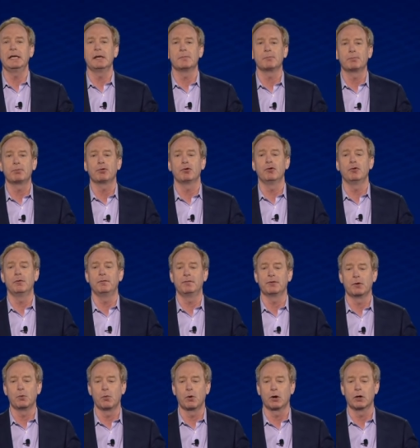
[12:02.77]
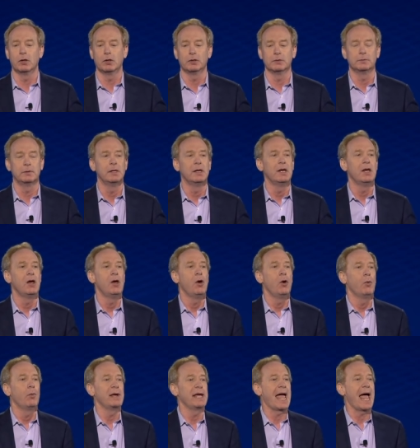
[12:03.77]
improve the world,
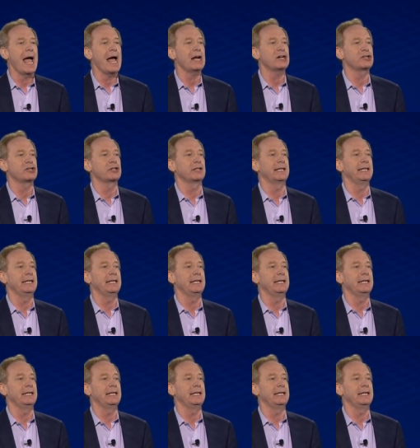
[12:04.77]
we actually